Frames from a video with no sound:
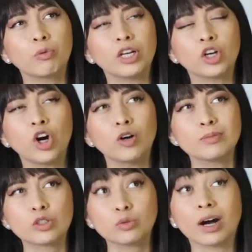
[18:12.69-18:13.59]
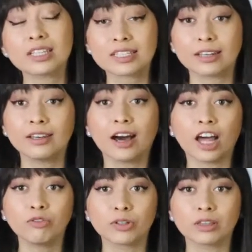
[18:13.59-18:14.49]
when it comes to asking
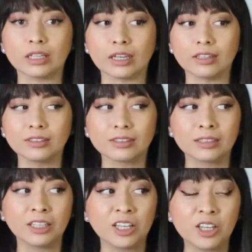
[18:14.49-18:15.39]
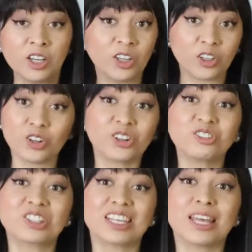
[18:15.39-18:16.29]
God for things, you
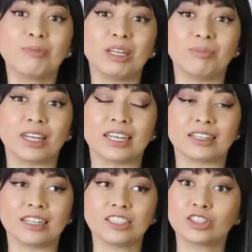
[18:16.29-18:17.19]
don't see them immediately.